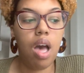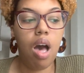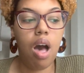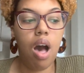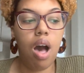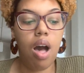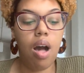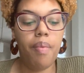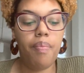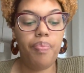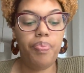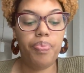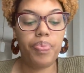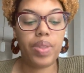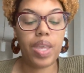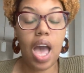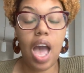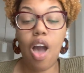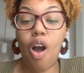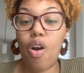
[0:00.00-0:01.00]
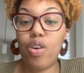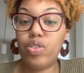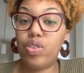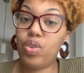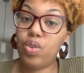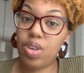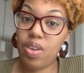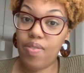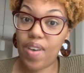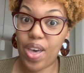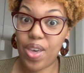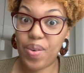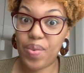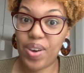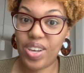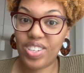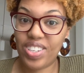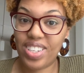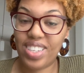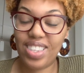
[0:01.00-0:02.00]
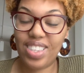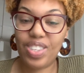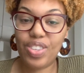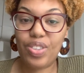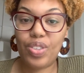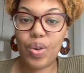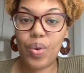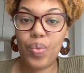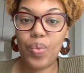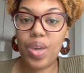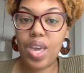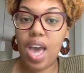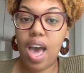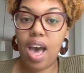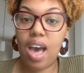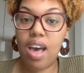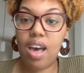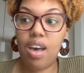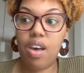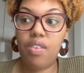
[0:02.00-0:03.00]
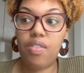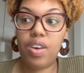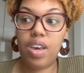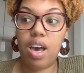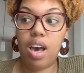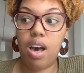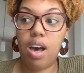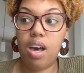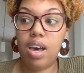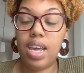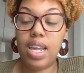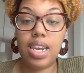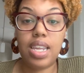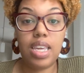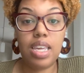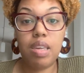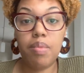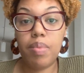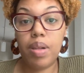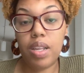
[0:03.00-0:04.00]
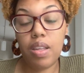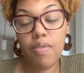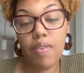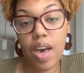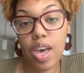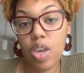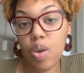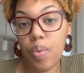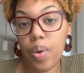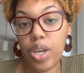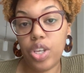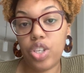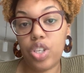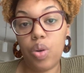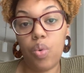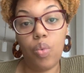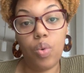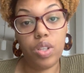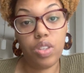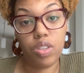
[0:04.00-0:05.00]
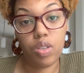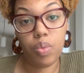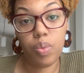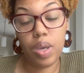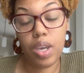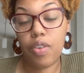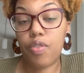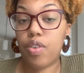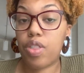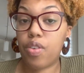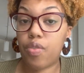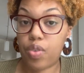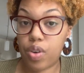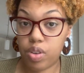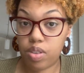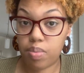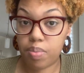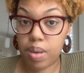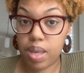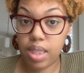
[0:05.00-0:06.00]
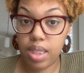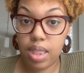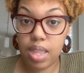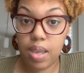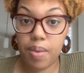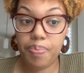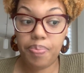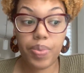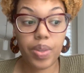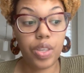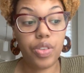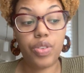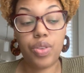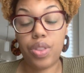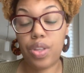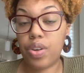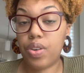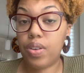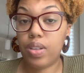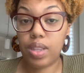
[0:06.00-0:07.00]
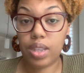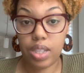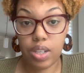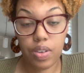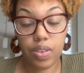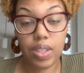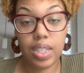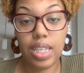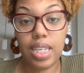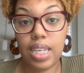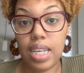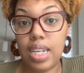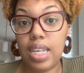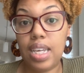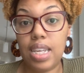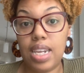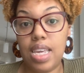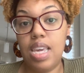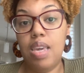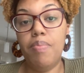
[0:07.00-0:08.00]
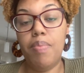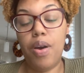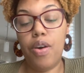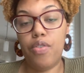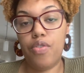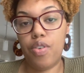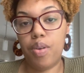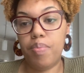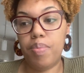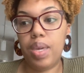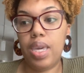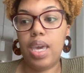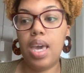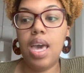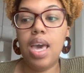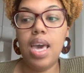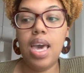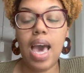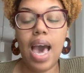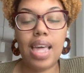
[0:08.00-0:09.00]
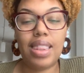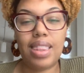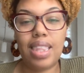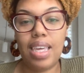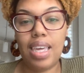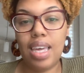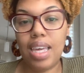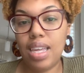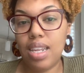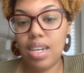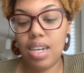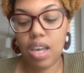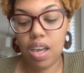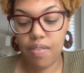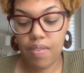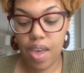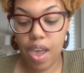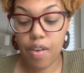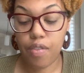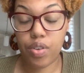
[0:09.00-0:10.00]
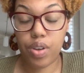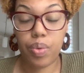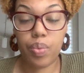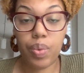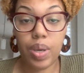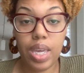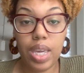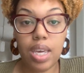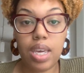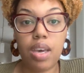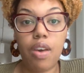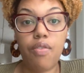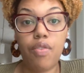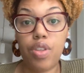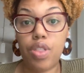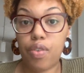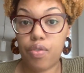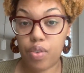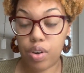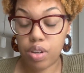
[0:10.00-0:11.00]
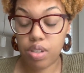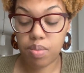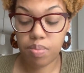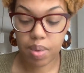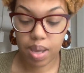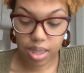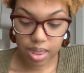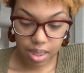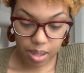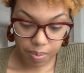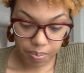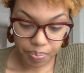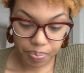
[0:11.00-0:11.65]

I also do evaluations. So we have an email evaluation once a week for the first month. So they're literally getting an email from me at the end of every week for the first month.